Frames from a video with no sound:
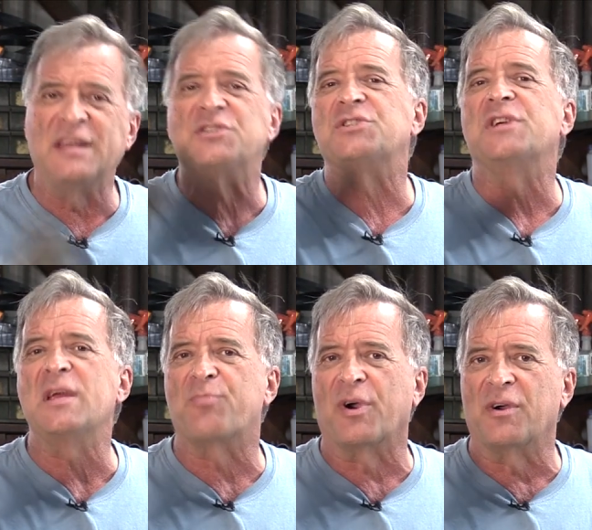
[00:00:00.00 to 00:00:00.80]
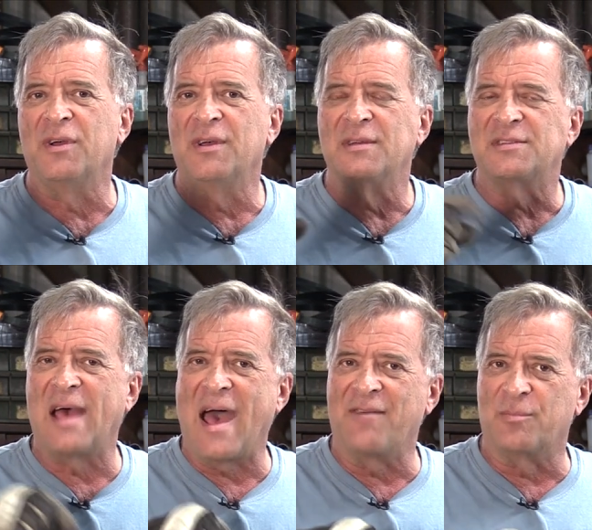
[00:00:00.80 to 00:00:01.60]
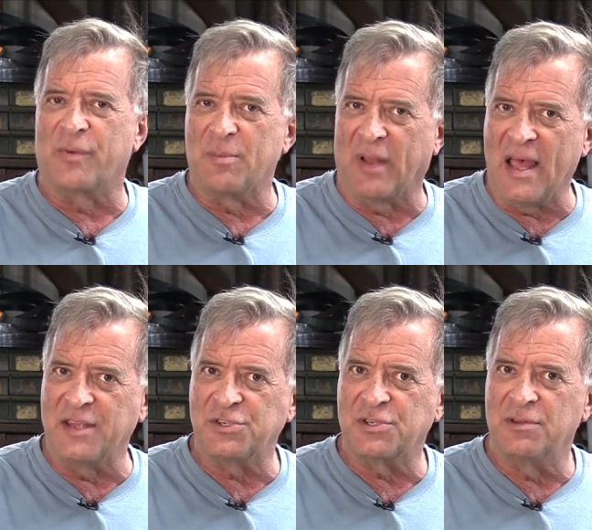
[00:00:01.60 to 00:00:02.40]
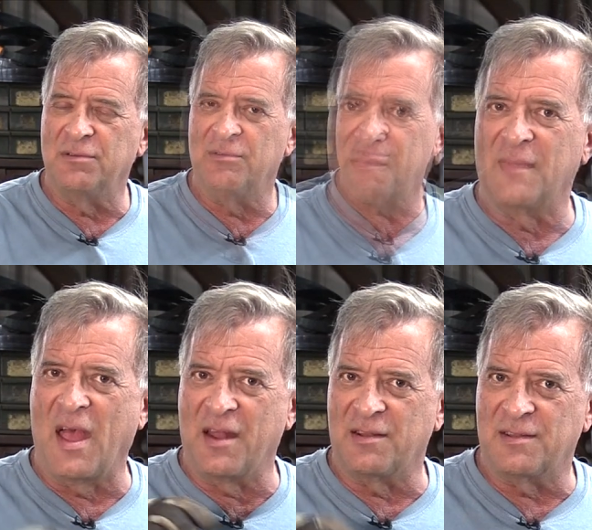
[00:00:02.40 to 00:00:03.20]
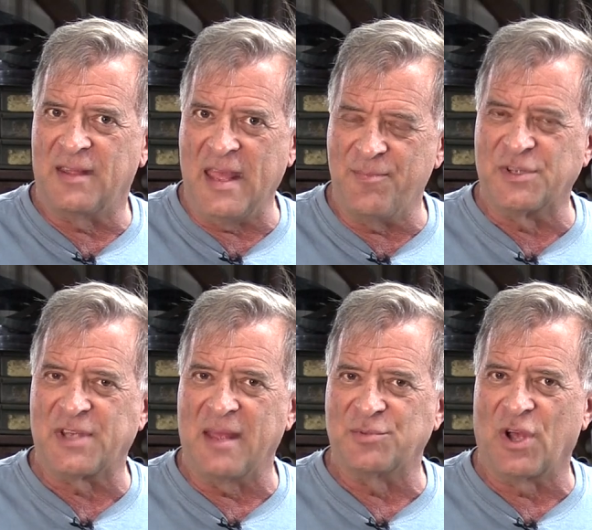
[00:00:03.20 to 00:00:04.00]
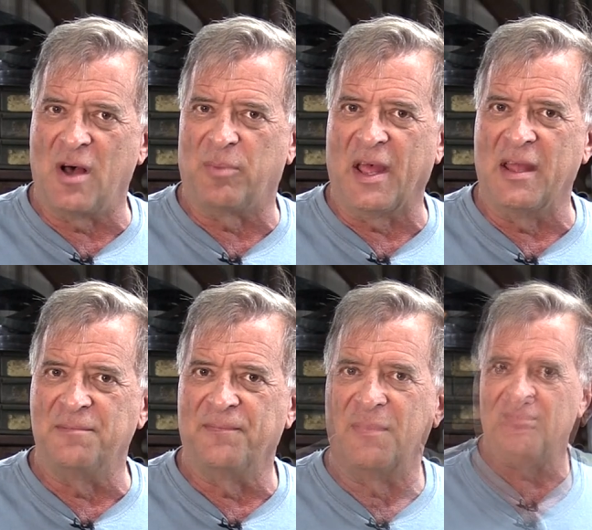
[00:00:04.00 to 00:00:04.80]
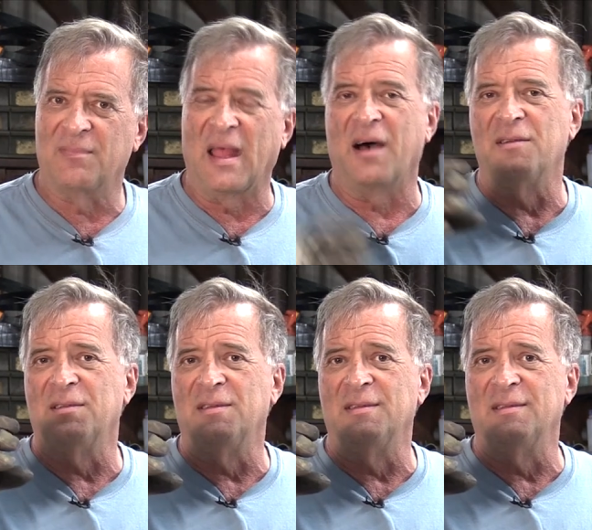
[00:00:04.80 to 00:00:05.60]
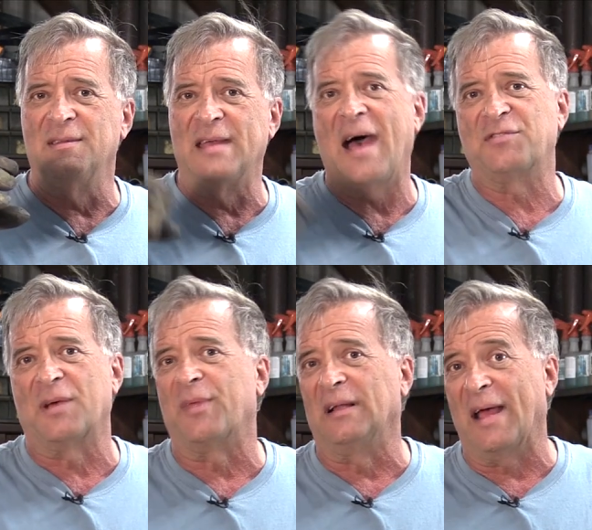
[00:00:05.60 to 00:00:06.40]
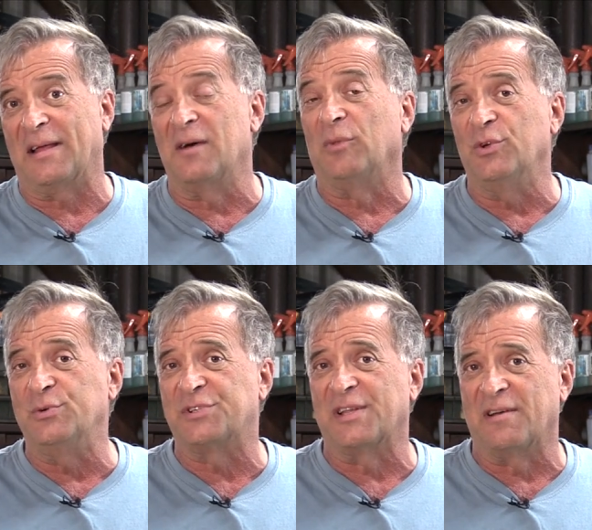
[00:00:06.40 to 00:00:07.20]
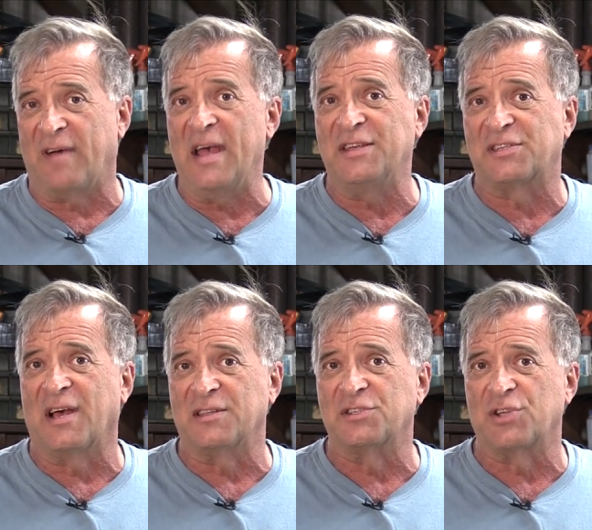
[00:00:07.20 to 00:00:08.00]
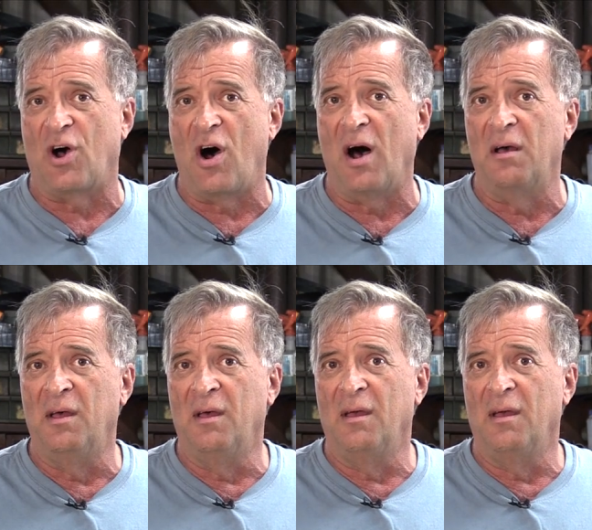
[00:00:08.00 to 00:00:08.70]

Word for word: it's cheaper to have them replaced and keep the same saw blade. Now you have something like come loose in the vise on the saw